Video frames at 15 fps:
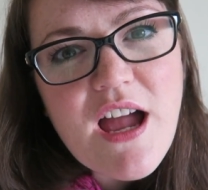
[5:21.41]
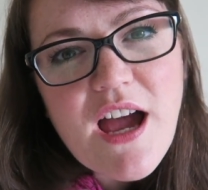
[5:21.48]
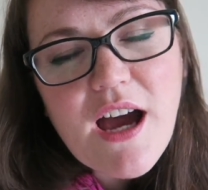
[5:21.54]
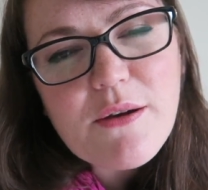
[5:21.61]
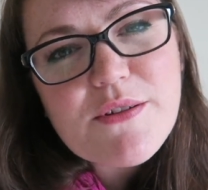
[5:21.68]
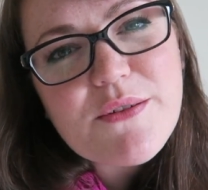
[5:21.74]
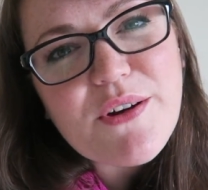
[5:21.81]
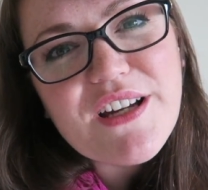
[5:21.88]
I
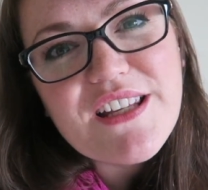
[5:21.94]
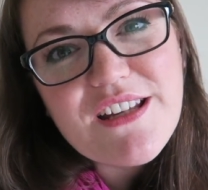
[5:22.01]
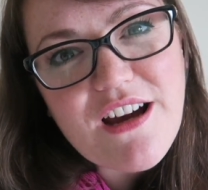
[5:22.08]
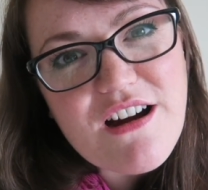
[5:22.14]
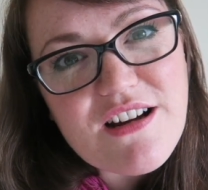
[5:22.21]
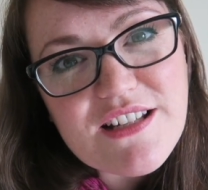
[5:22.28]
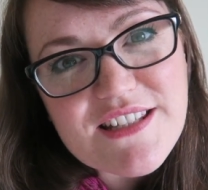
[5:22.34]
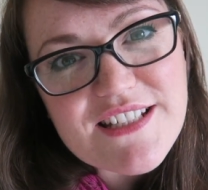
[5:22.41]
was quite
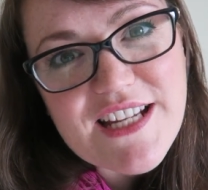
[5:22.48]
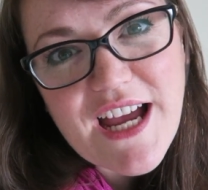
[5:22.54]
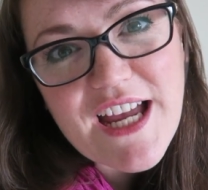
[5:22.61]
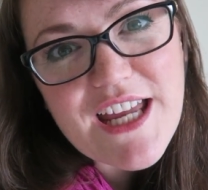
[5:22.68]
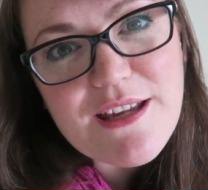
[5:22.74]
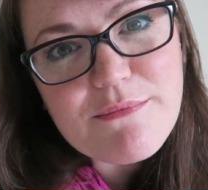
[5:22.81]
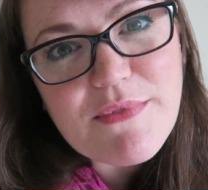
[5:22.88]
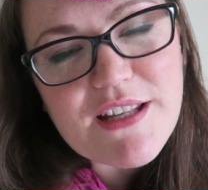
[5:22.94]
young at the
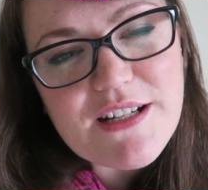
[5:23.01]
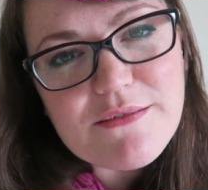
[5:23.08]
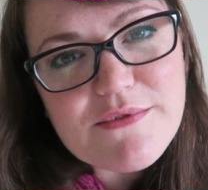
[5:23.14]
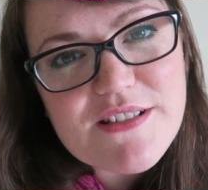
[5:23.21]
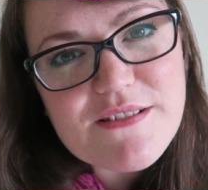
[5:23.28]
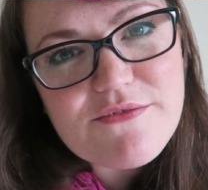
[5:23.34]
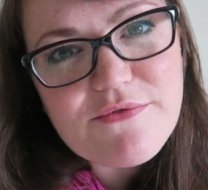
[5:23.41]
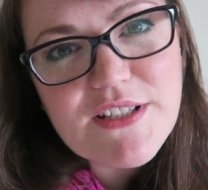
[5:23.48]
time, and it
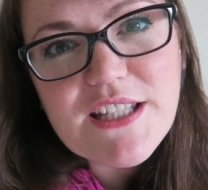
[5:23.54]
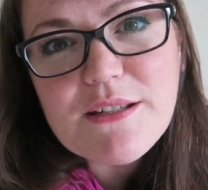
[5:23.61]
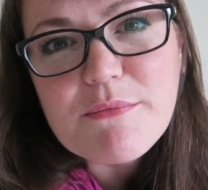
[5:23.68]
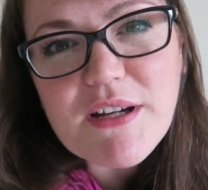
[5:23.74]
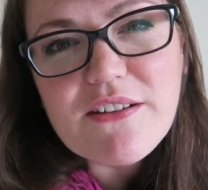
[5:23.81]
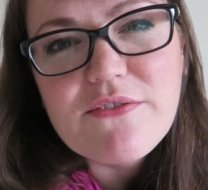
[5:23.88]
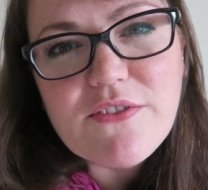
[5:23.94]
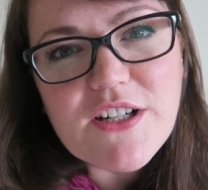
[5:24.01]
was really
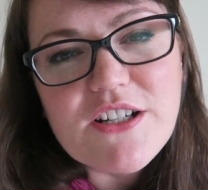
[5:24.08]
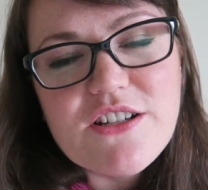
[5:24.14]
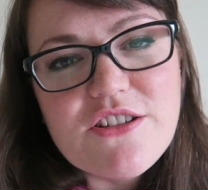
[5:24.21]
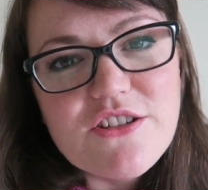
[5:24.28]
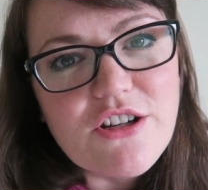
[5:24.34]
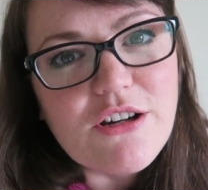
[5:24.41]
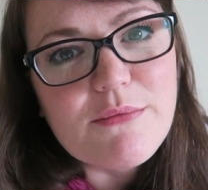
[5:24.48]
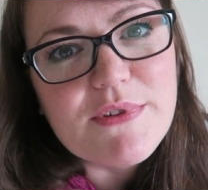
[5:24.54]
my first
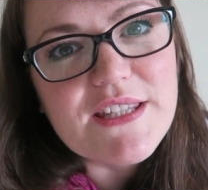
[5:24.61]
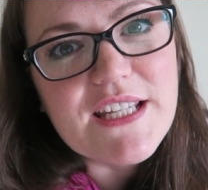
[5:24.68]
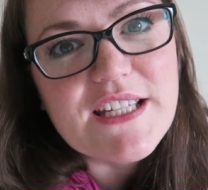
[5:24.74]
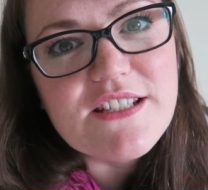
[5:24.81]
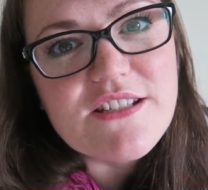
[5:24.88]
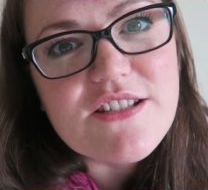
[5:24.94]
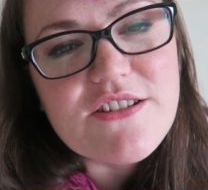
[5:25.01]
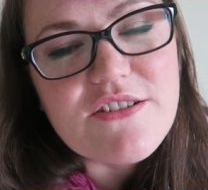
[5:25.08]
job in the
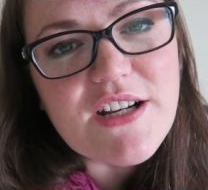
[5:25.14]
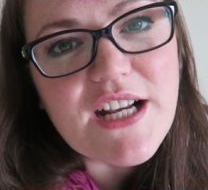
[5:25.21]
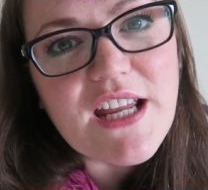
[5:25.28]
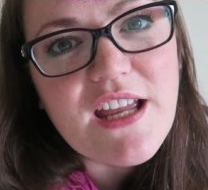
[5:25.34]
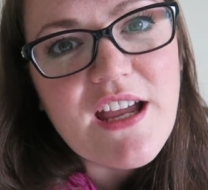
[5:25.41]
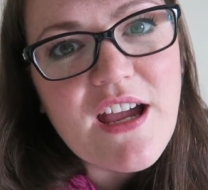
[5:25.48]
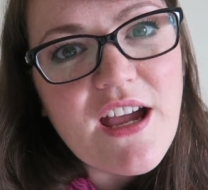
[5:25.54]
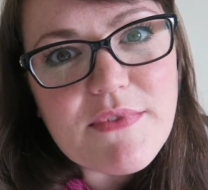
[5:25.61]
industry,
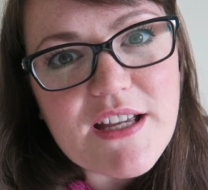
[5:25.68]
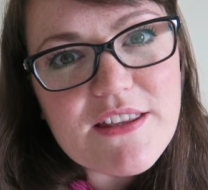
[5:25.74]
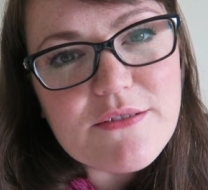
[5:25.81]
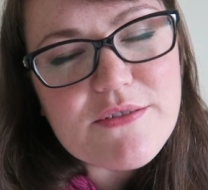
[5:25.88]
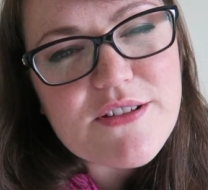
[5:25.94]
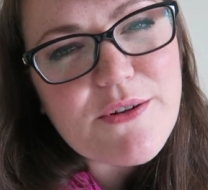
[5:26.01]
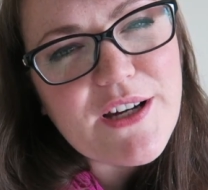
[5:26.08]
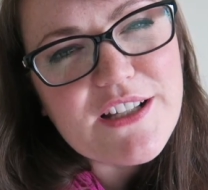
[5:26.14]
and there
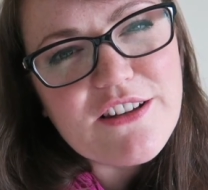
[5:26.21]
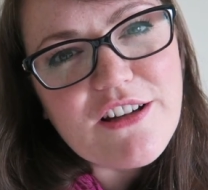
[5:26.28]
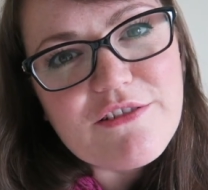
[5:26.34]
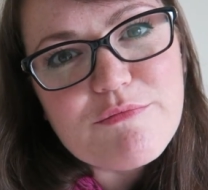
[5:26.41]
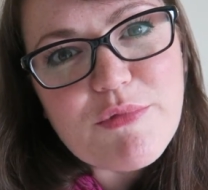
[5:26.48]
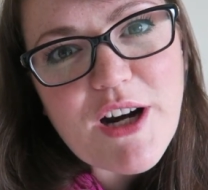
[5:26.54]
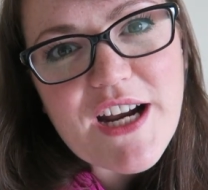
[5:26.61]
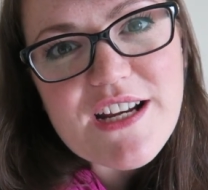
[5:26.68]
was quite a lot
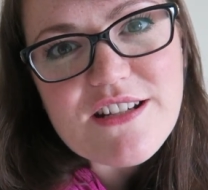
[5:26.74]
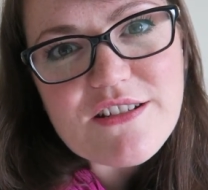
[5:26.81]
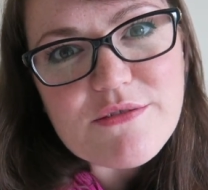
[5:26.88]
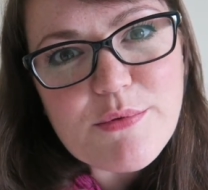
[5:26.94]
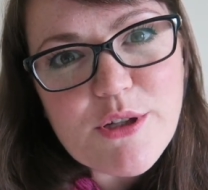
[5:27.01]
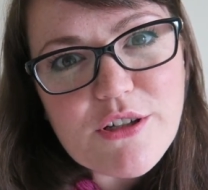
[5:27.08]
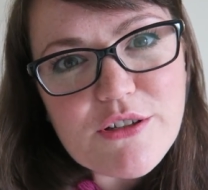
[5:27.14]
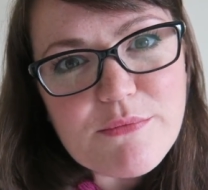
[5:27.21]
of pressure
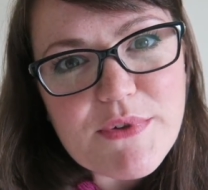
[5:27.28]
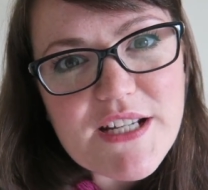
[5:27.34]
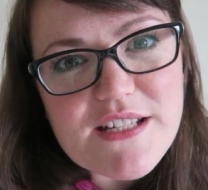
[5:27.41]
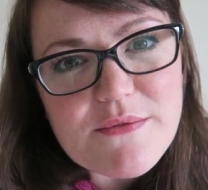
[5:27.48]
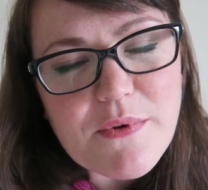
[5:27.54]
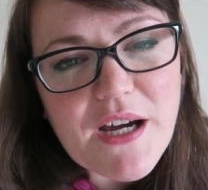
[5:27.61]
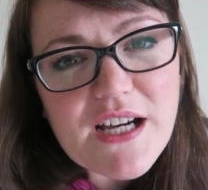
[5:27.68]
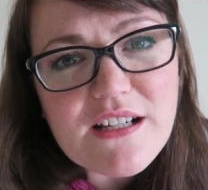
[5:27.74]
put on me as
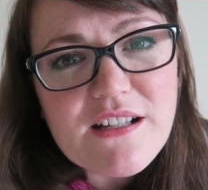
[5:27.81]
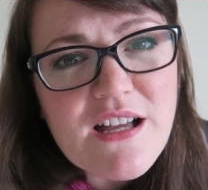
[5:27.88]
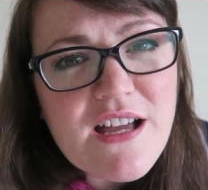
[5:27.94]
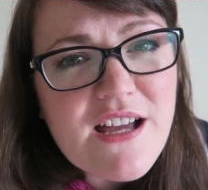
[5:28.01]
well.